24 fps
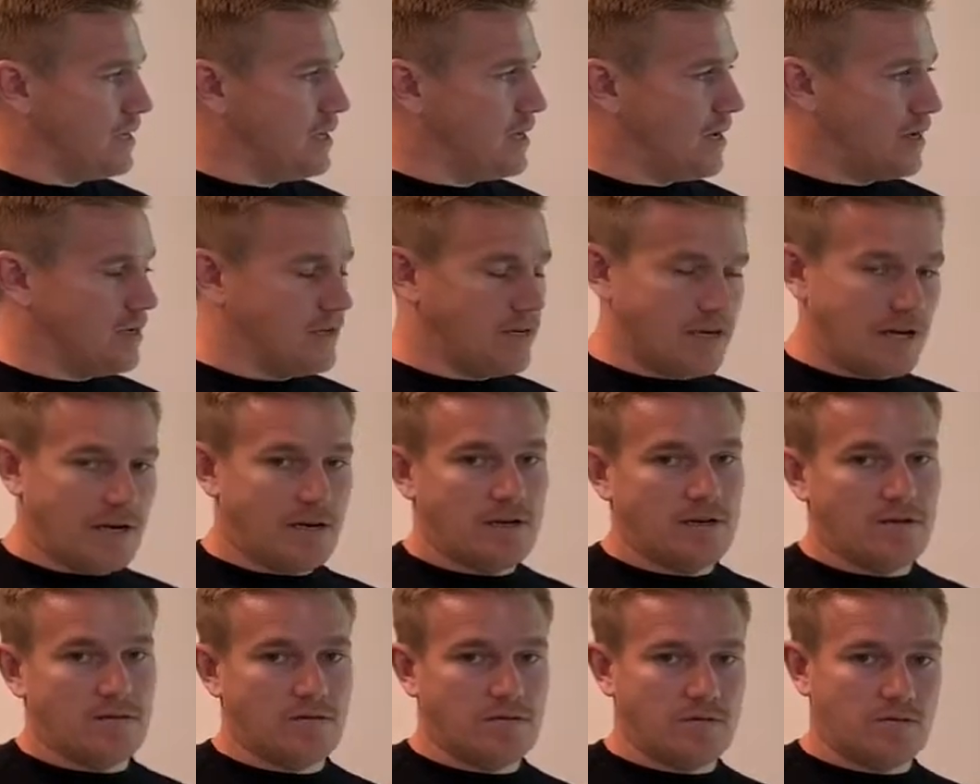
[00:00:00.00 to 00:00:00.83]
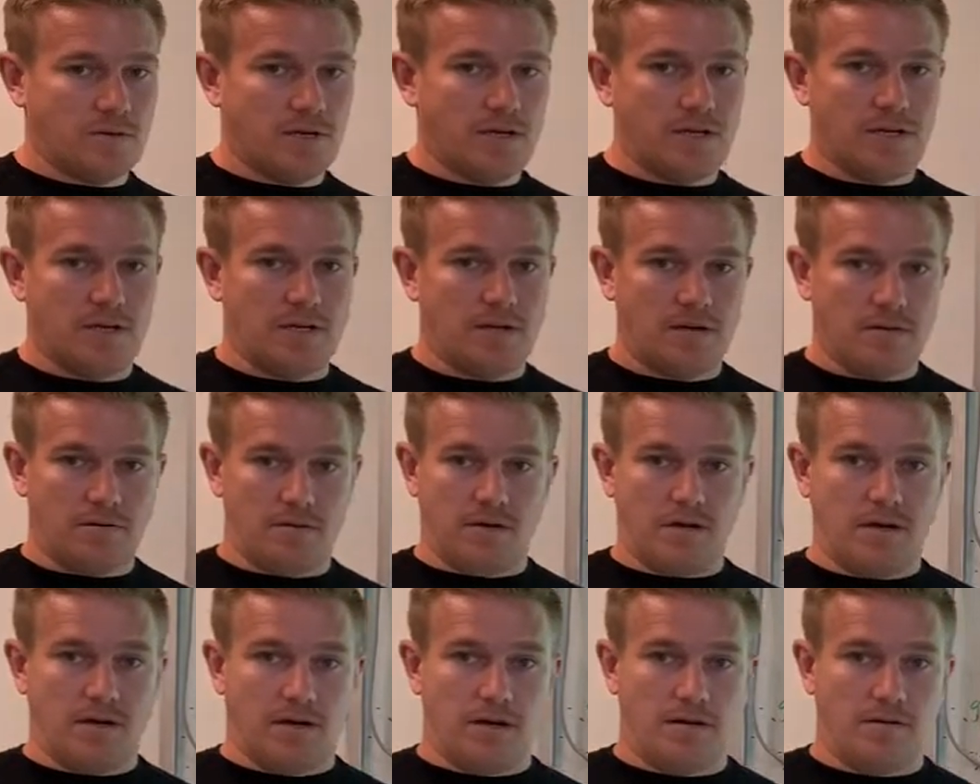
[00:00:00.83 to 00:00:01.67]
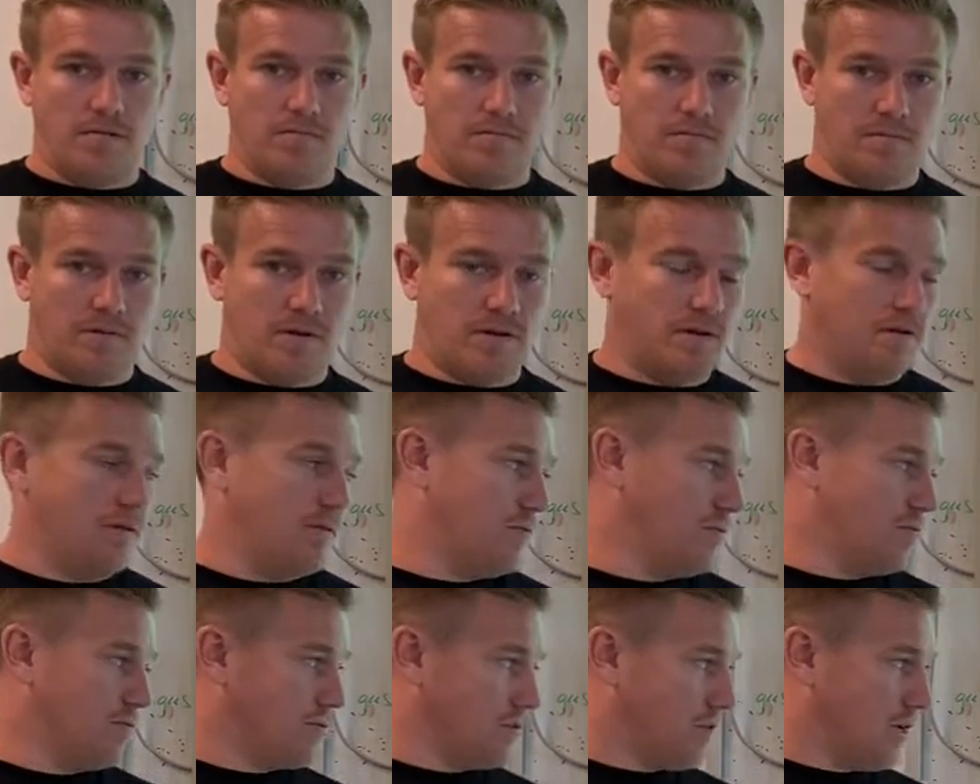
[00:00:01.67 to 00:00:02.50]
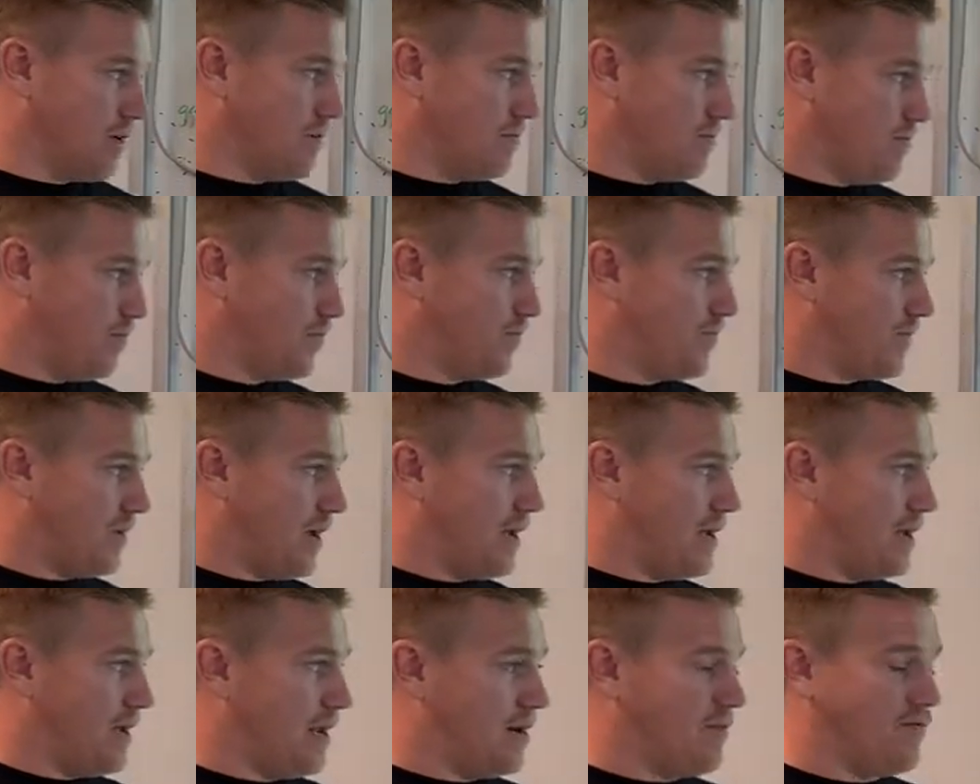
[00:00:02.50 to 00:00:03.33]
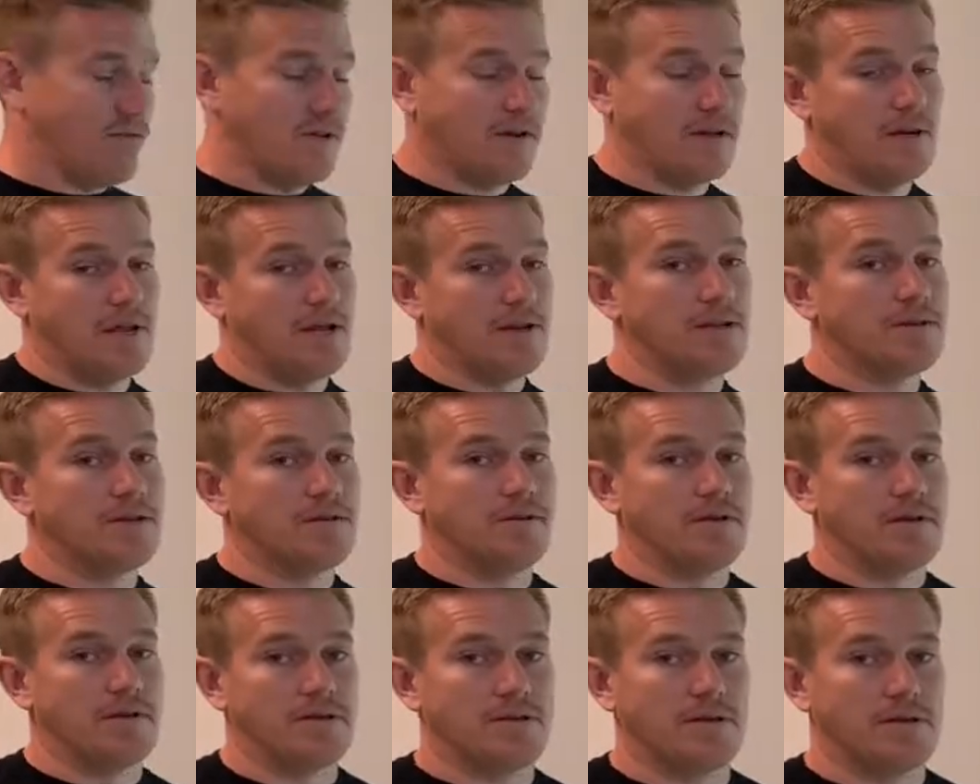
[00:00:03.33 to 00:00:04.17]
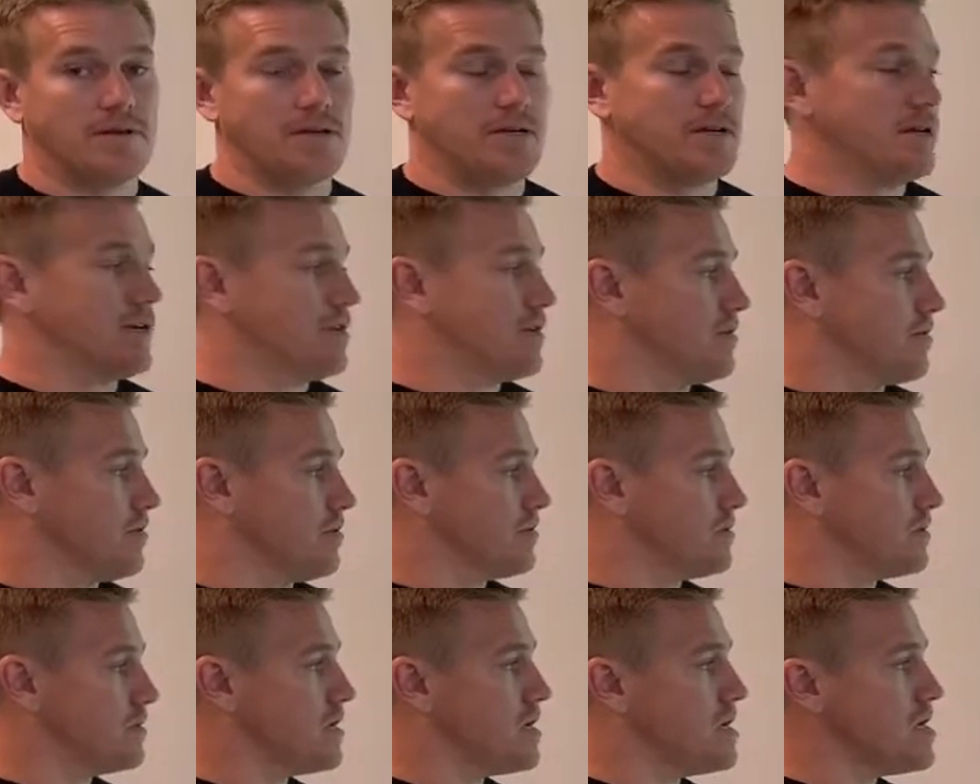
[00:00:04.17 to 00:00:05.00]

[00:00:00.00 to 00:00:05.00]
Our genitals, we can, also anything can enter inside our genitals.